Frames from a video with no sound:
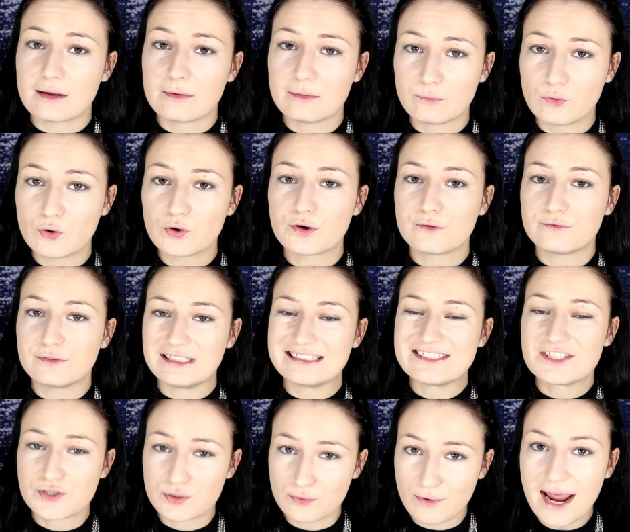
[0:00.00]
more of a
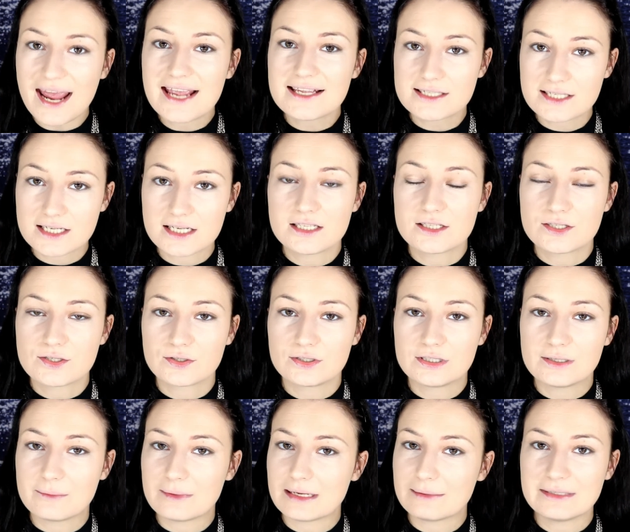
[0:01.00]
dry skin
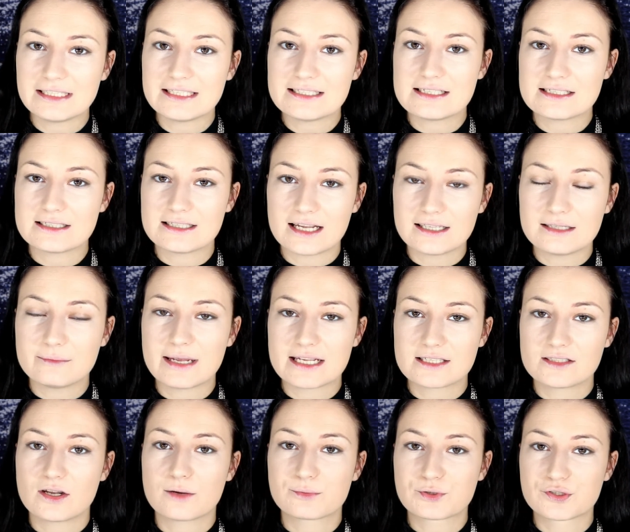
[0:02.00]
tone, maybe this is not the
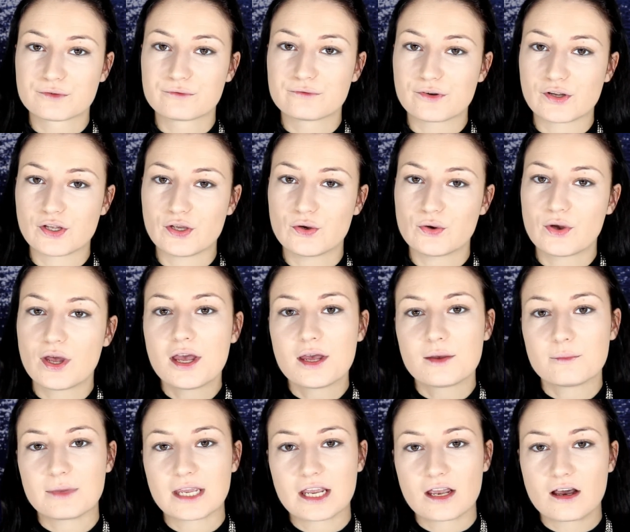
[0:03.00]
best option for you,
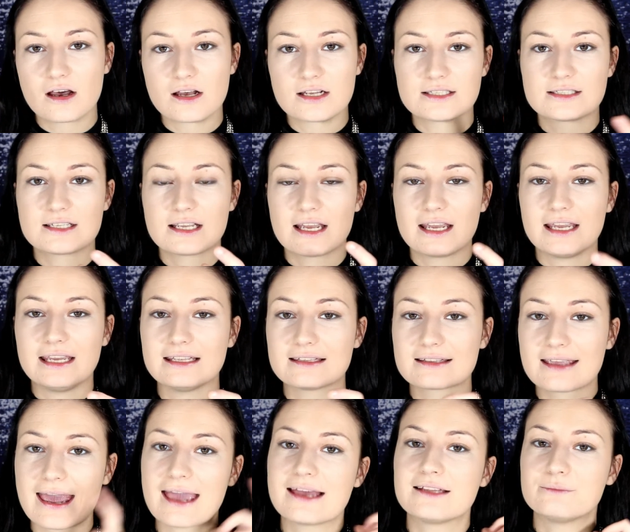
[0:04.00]
because
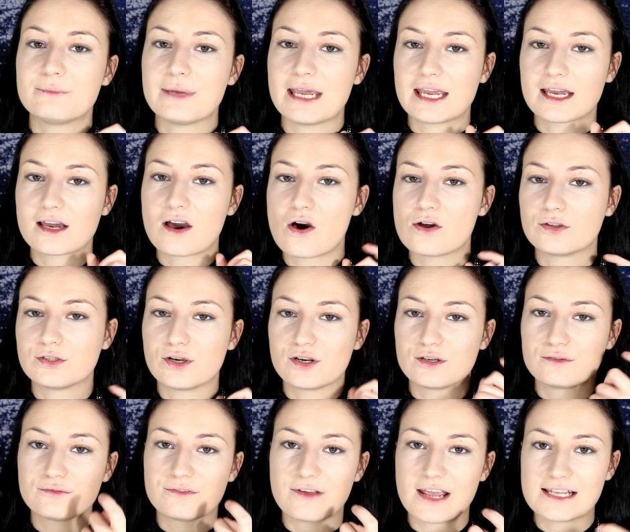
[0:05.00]
it can make on
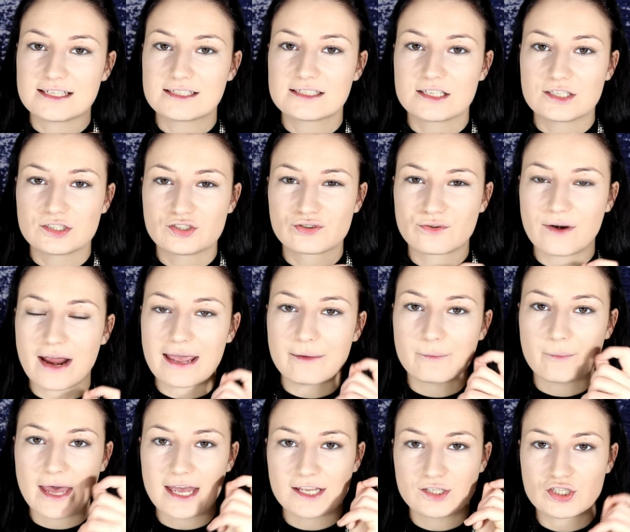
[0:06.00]
your face dry
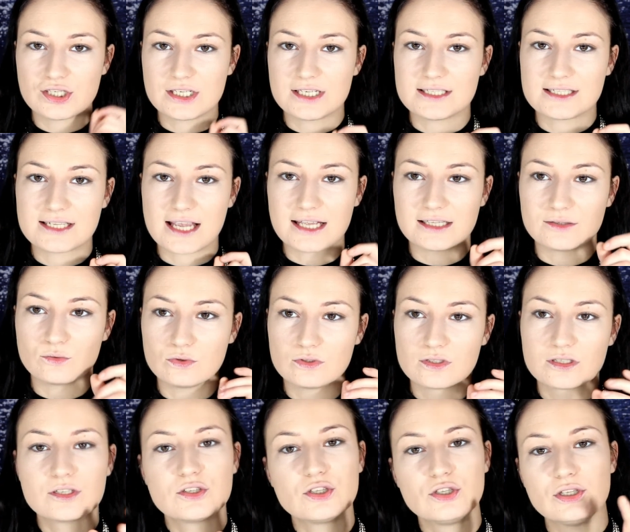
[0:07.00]
patches and
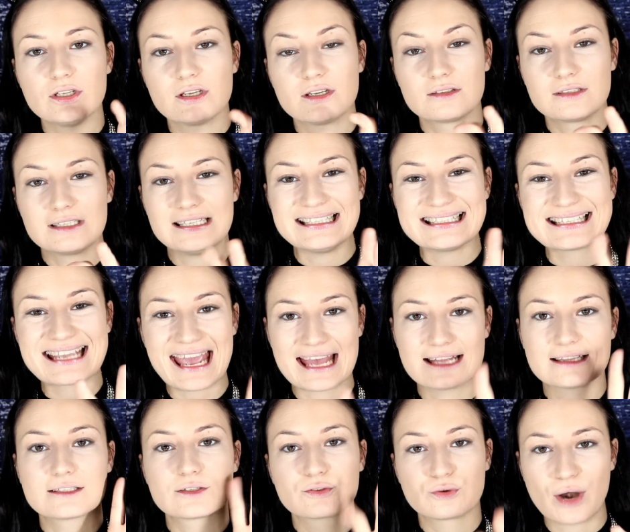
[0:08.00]
it
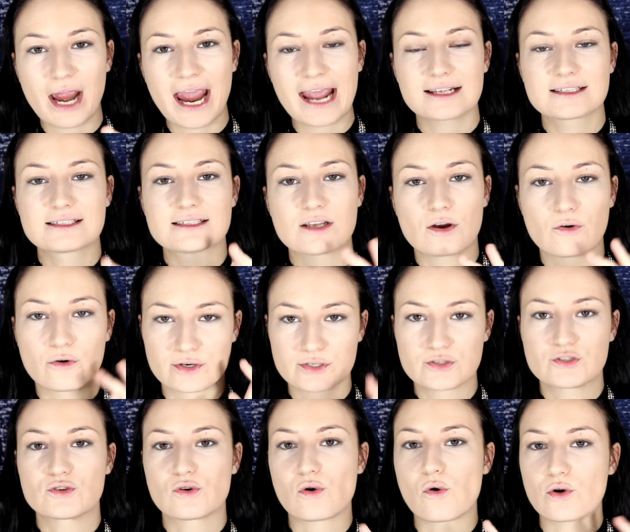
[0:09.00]
can cracks
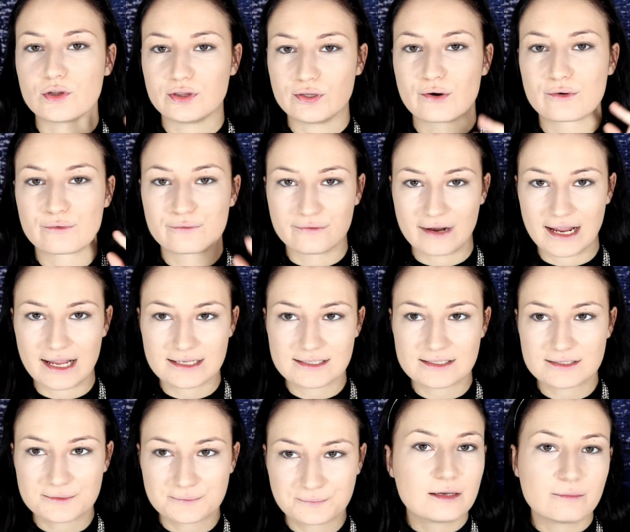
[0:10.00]
also on your
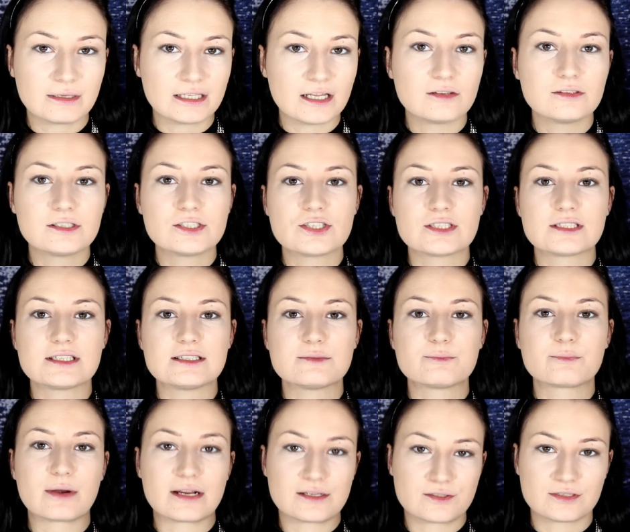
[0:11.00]
face. But only just
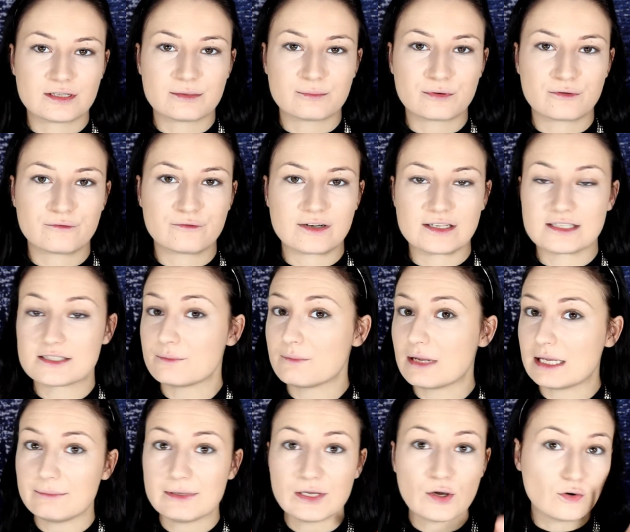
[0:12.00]
this personal preference.
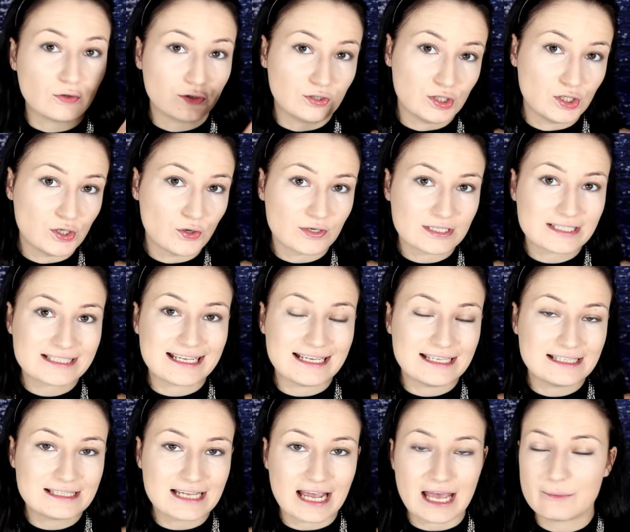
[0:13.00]
Maybe on your
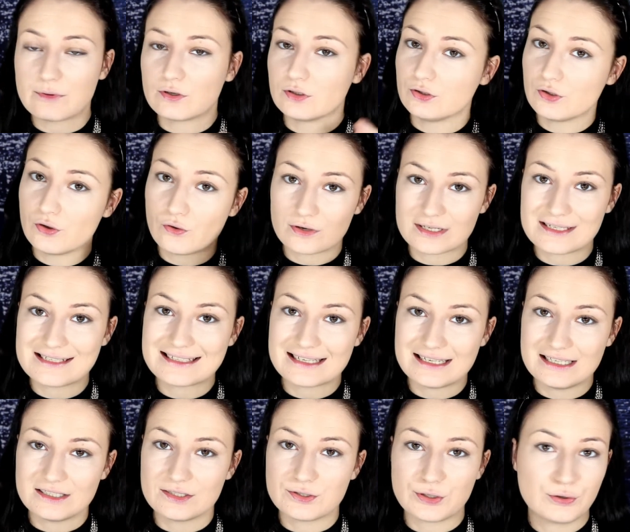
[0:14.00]
skin type, on your
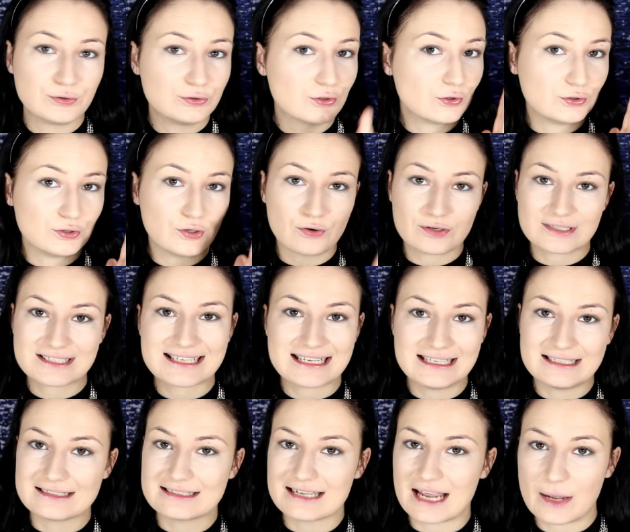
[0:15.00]
skin tone, on your
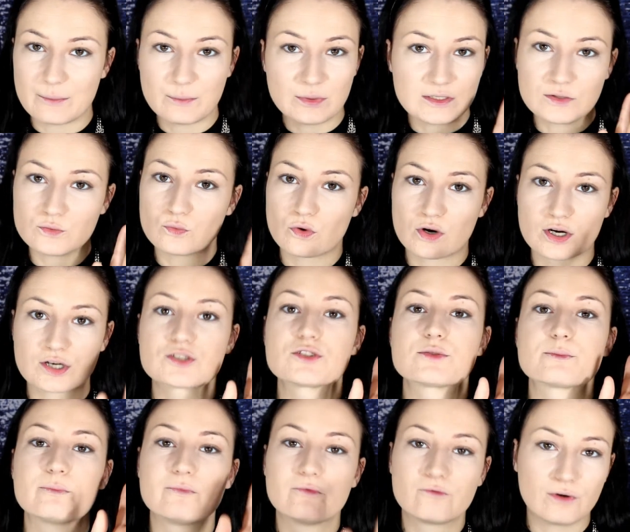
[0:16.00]
skin type, it
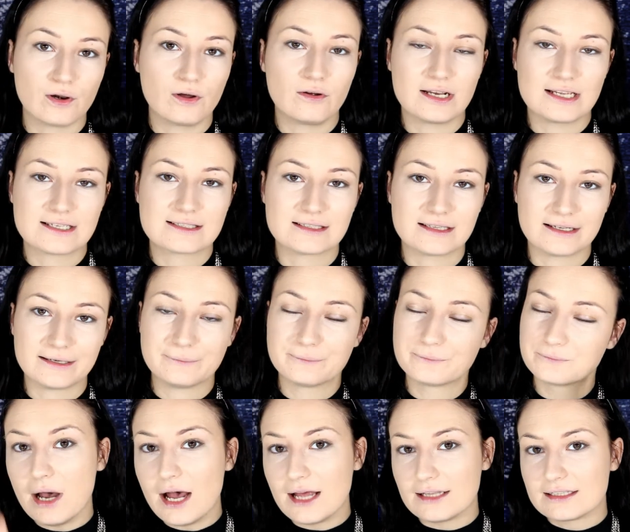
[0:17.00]
works flawlessly.
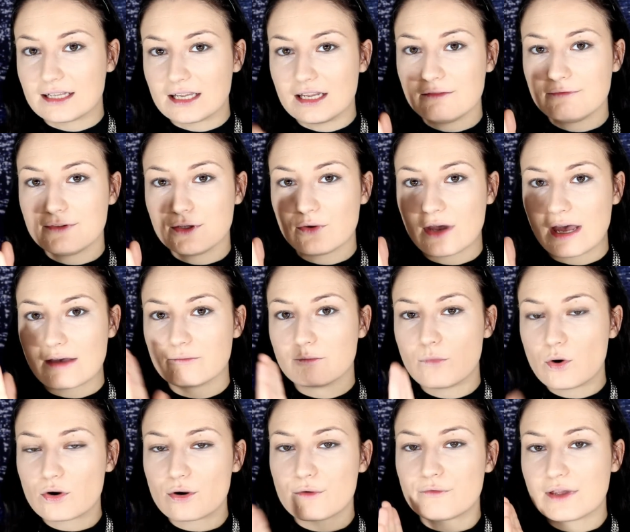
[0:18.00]
But if you have
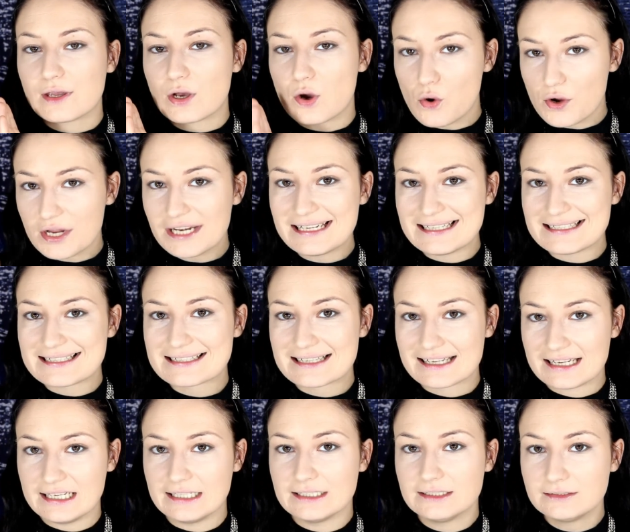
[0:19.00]
more of a oily
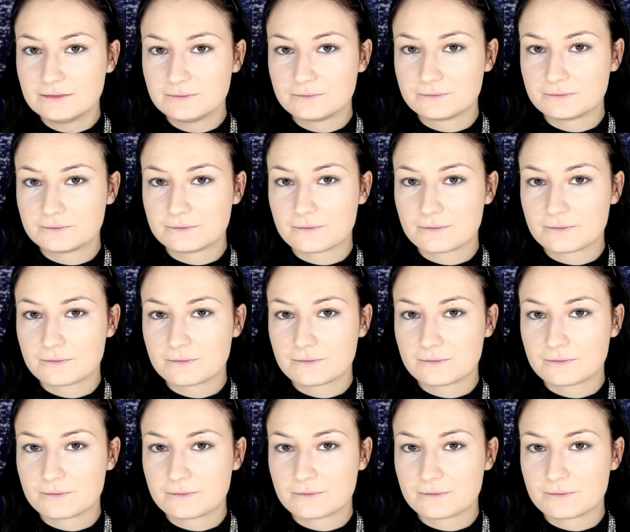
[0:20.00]
skin,